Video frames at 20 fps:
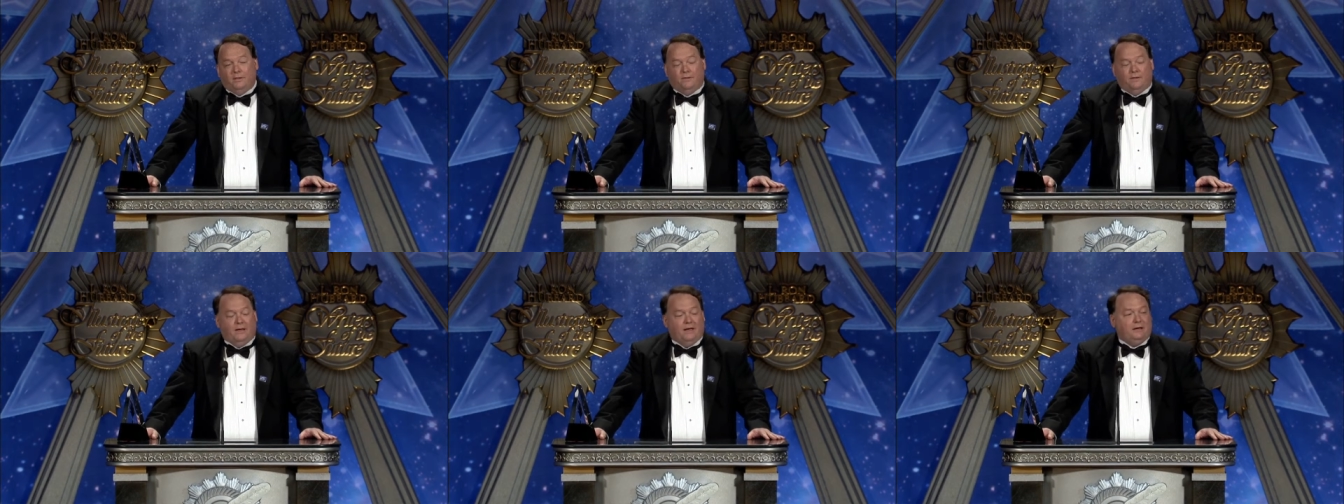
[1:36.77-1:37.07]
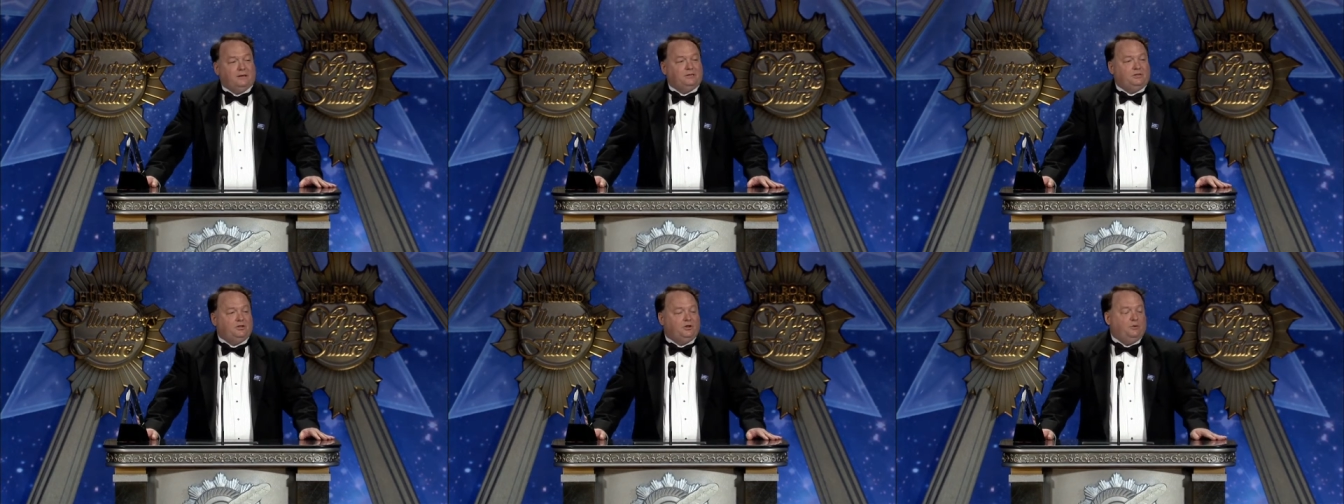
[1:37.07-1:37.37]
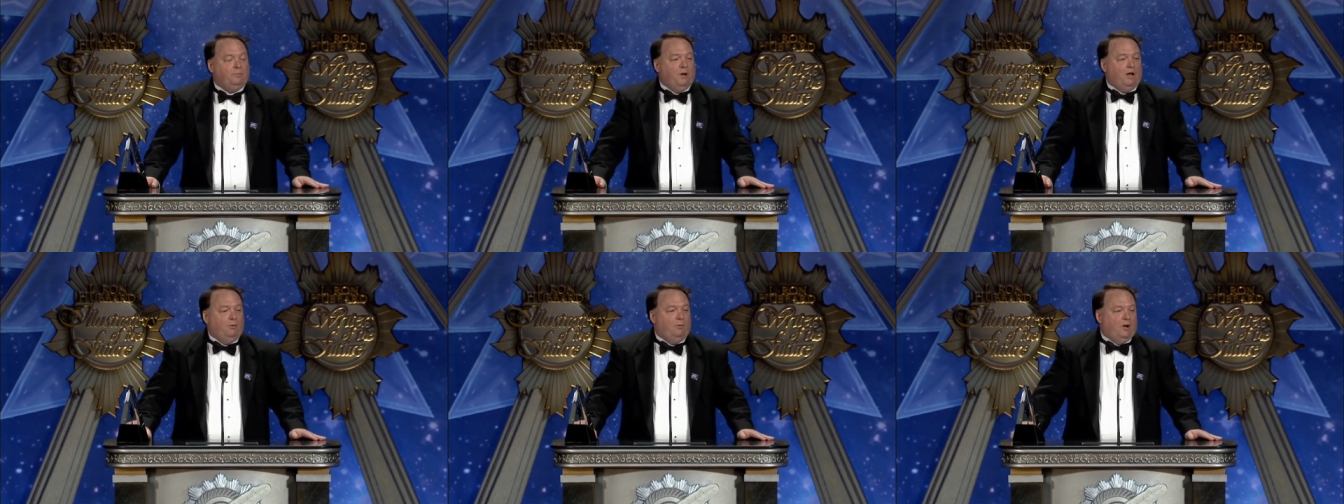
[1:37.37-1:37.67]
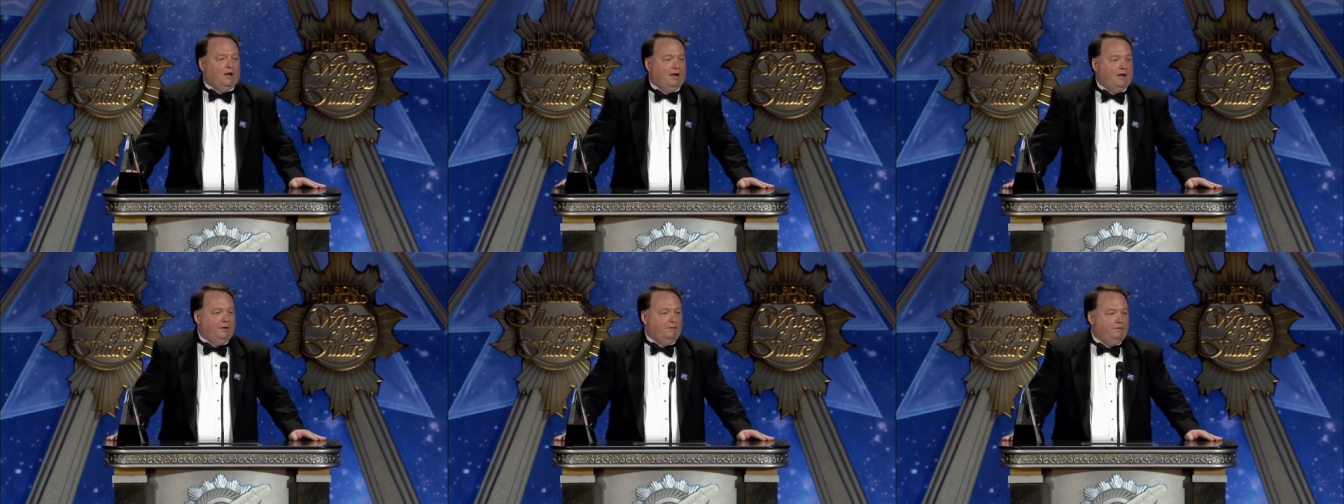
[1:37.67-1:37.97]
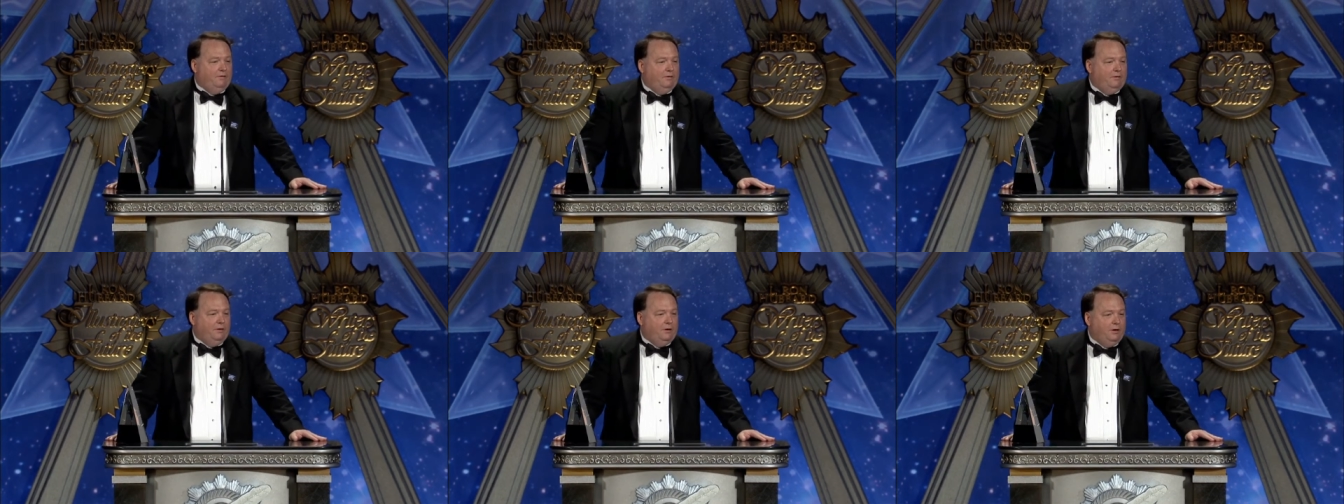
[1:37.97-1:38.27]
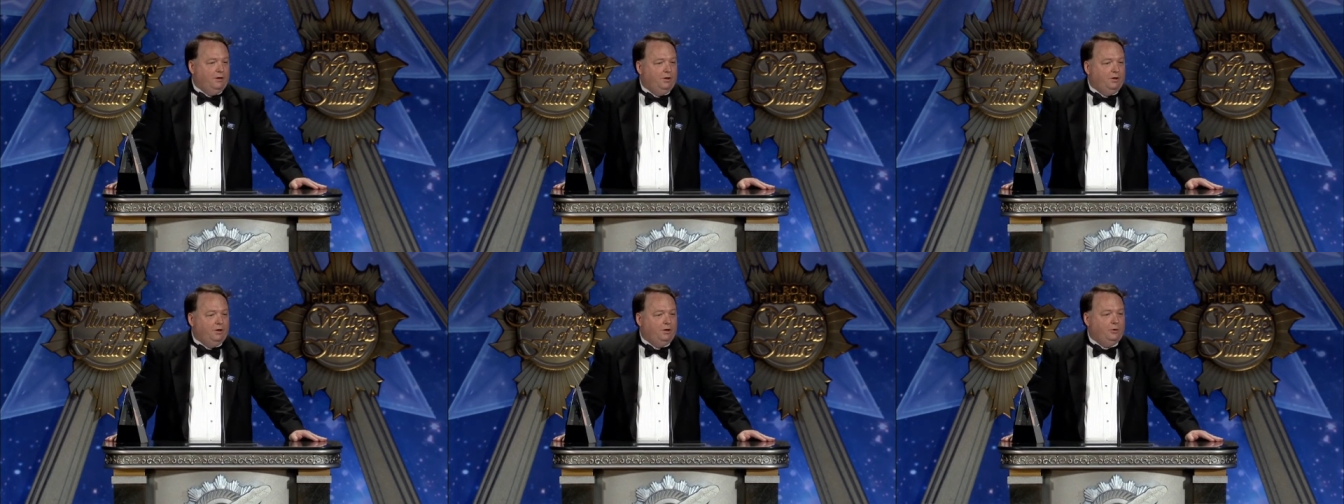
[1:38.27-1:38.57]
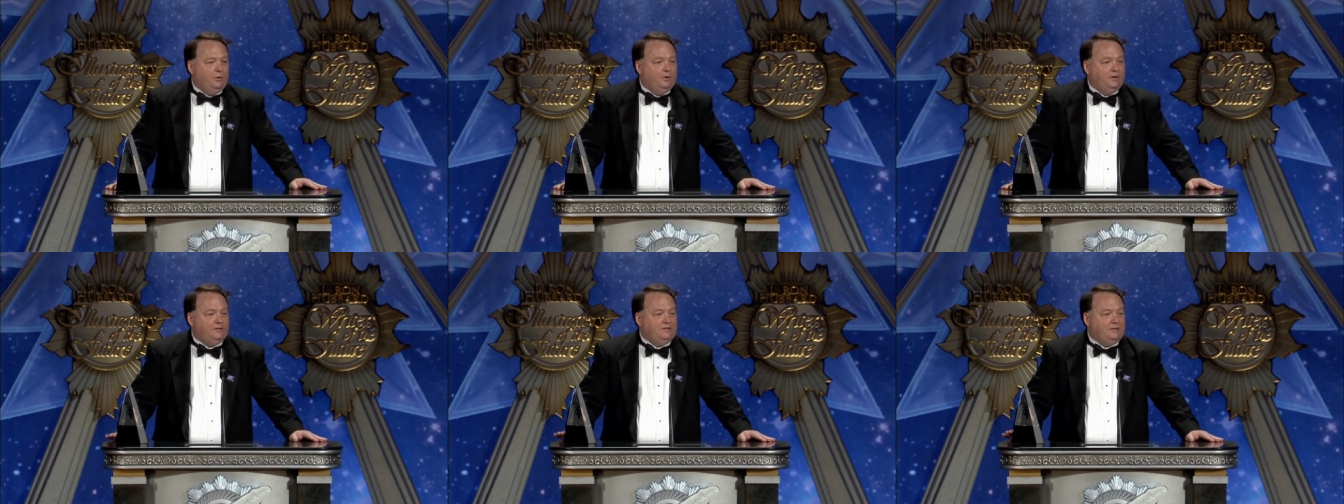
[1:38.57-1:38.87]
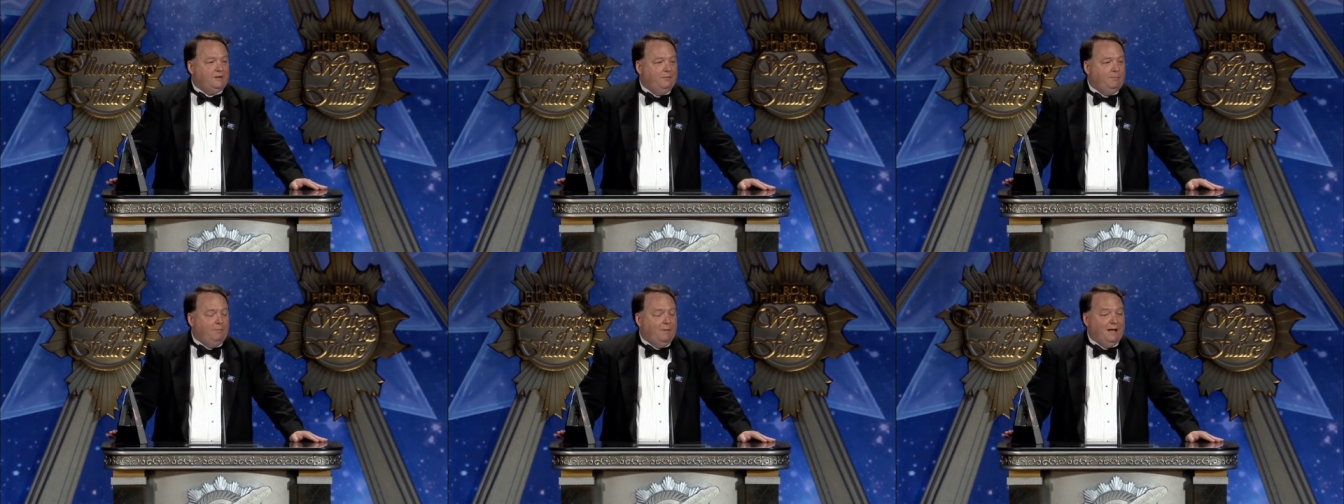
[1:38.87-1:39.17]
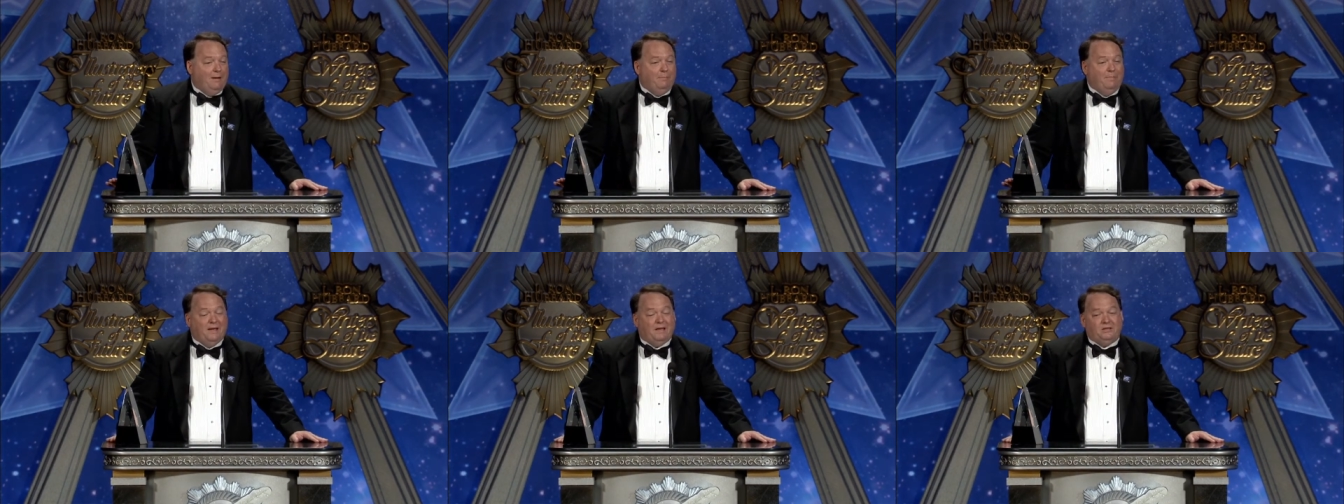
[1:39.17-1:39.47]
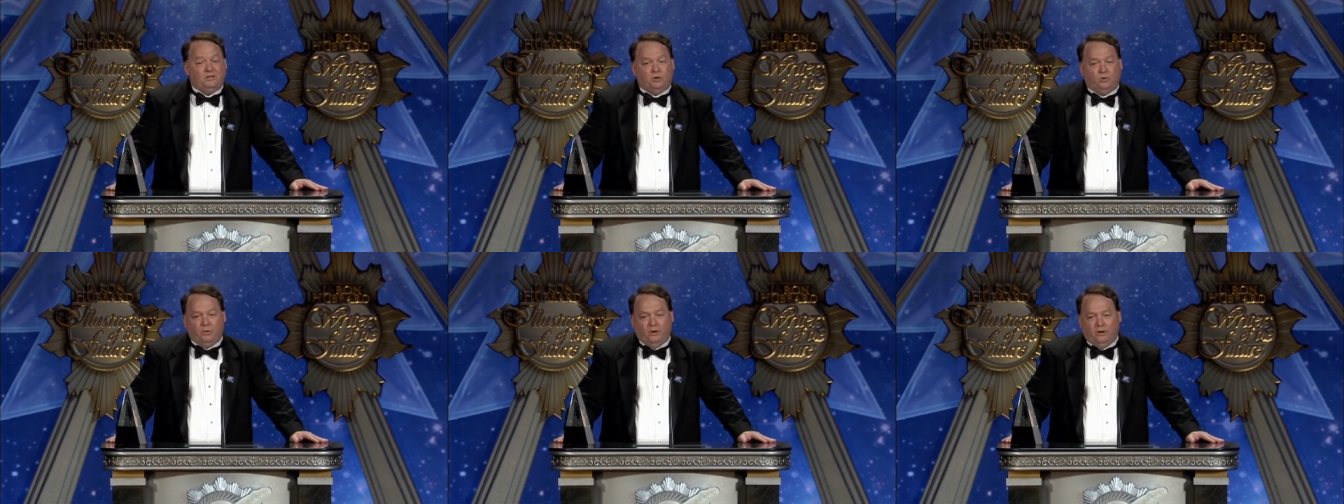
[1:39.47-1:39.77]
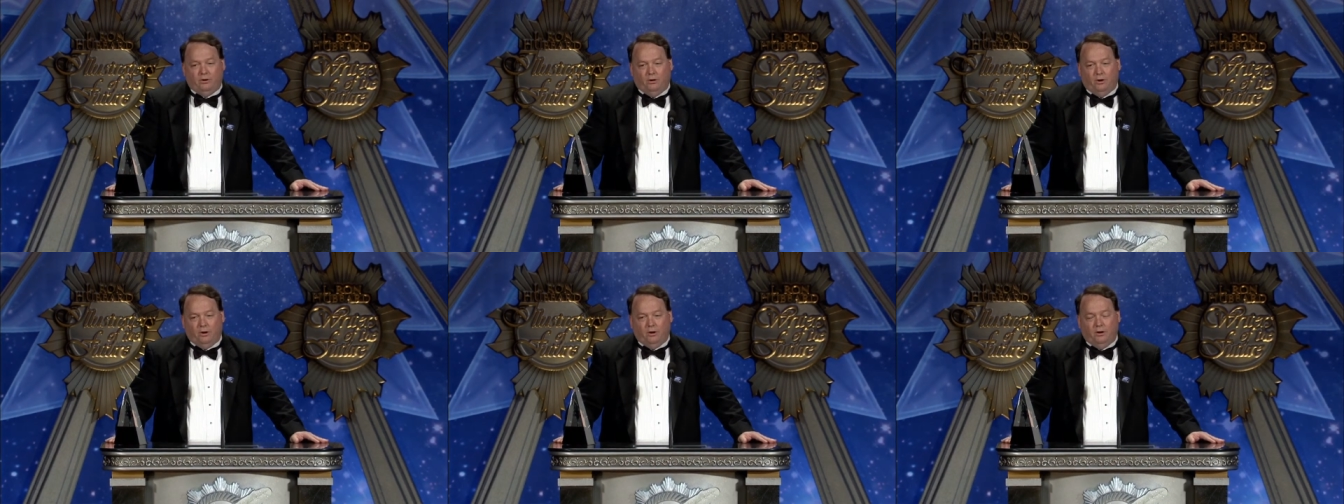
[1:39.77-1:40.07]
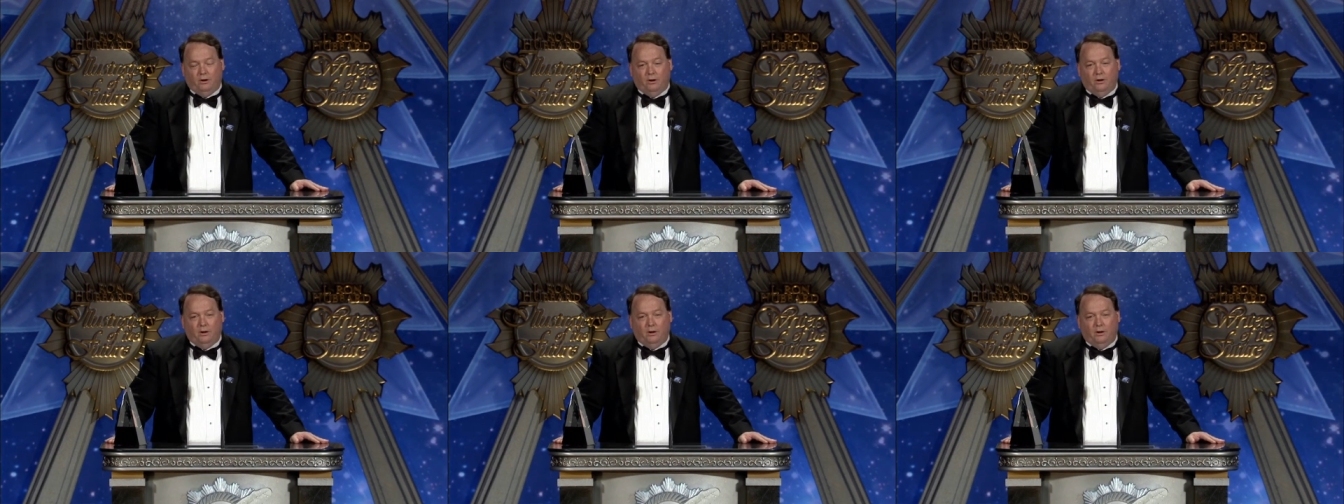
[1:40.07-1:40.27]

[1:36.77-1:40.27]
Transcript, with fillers: Thanks to my wife, who is my best reader.